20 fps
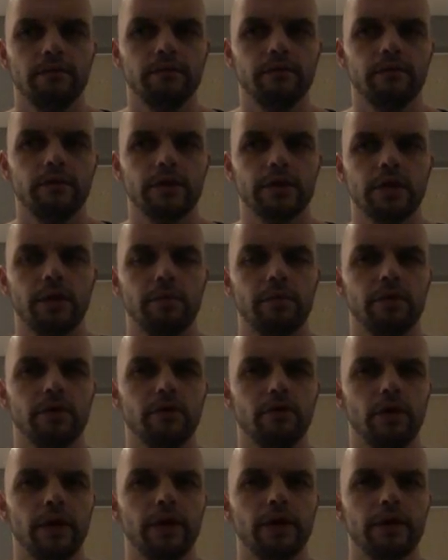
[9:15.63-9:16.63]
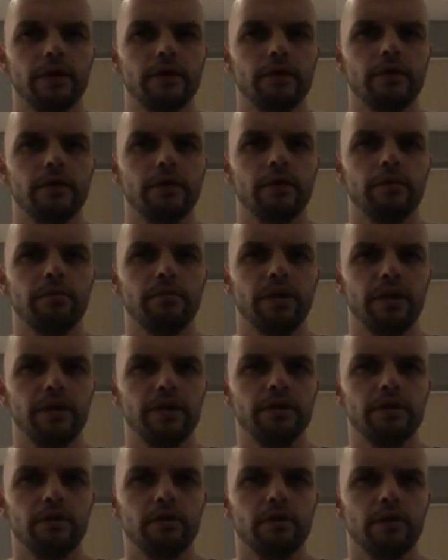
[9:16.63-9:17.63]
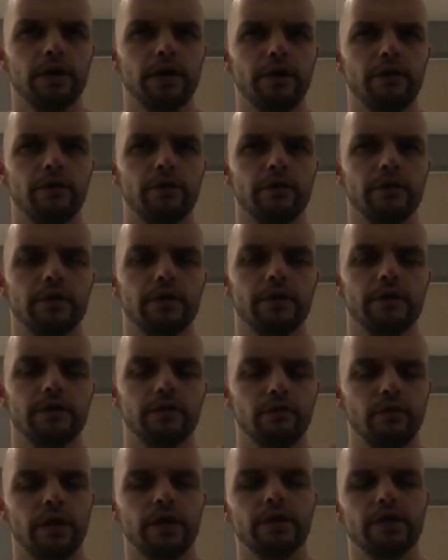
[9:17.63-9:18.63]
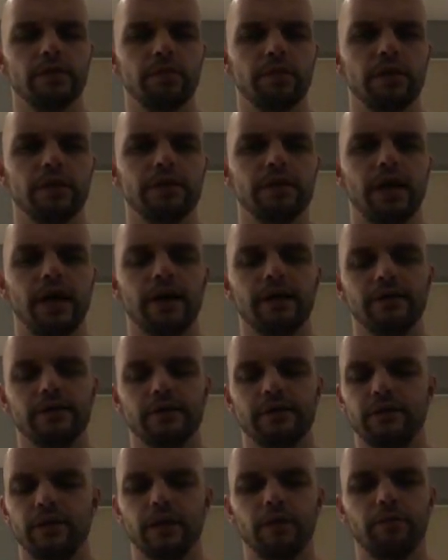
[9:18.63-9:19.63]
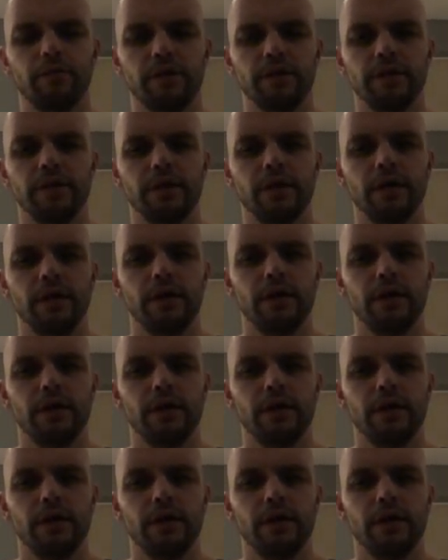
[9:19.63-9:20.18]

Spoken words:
for example, Greg Plitt or Greg Split, Greg Plitt.